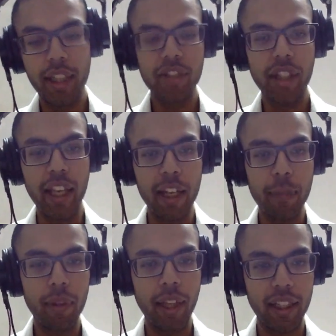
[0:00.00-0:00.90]

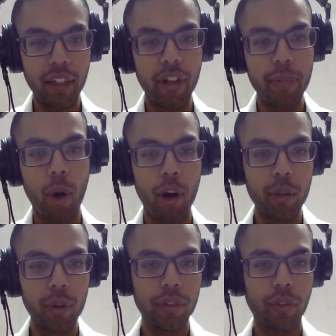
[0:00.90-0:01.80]
scalable like different
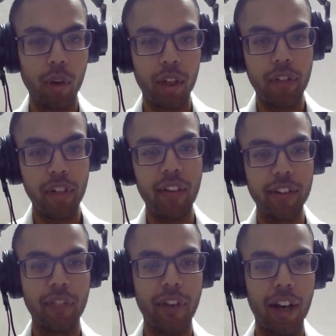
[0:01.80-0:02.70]
modules for different
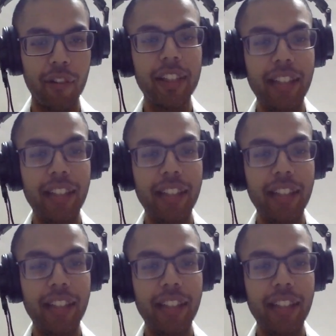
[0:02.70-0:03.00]
levels of hardware,